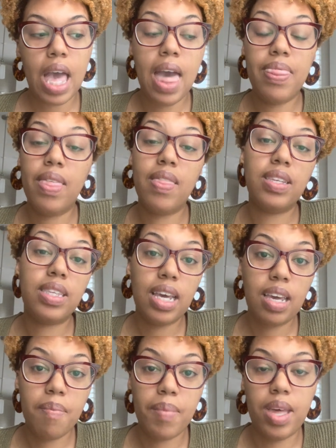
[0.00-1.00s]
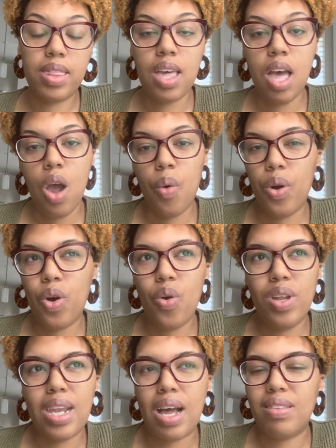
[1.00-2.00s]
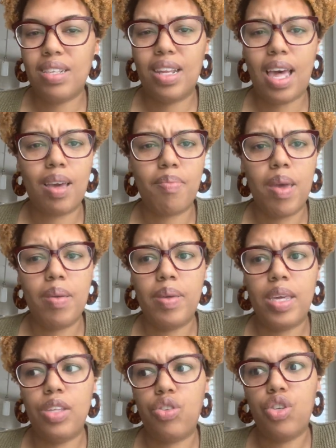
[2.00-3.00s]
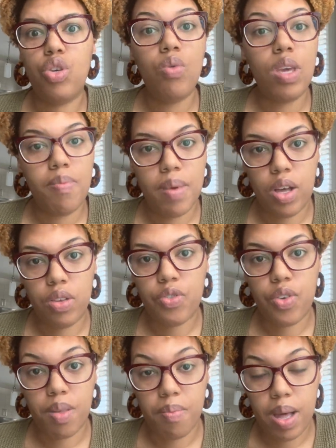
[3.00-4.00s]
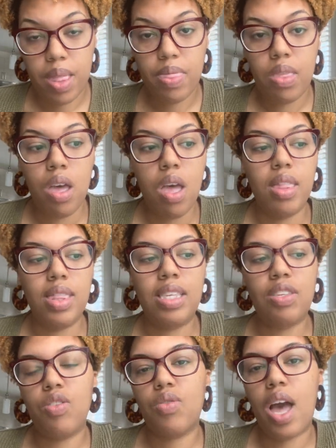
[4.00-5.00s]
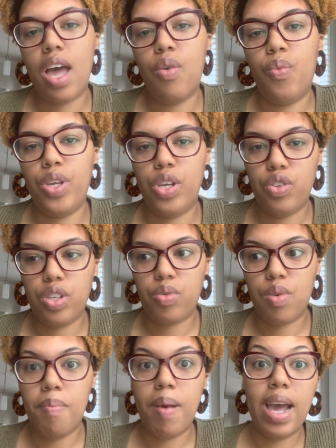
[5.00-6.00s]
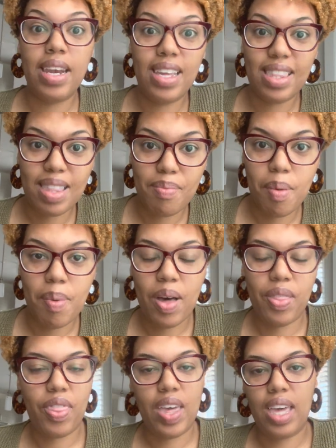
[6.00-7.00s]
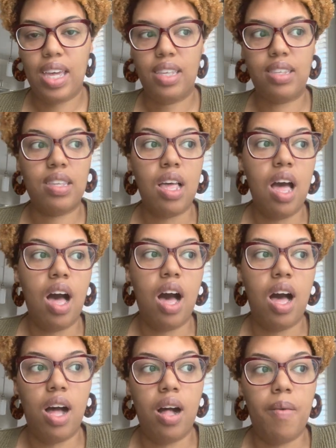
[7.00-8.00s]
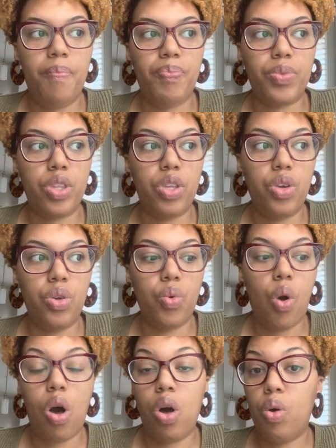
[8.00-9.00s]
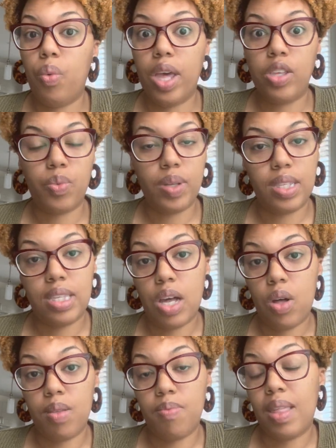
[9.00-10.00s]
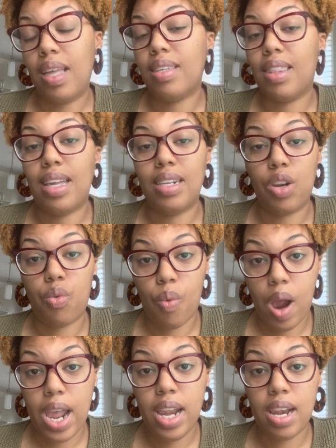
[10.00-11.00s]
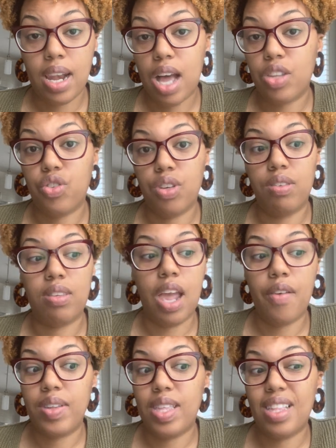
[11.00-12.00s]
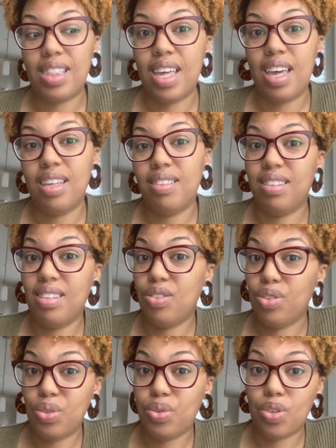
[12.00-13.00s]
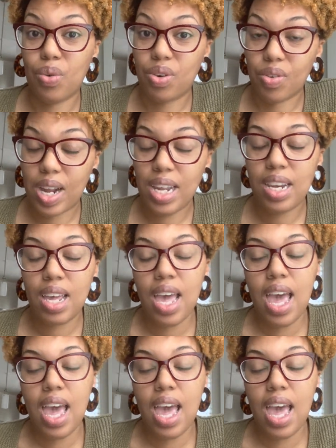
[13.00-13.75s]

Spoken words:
And then the second month, we're going down to like maybe 2 emails for the month. This is kind of when you're just reminding them about things. You always want to tell them things that they did right, not just everything that they didn't do so great,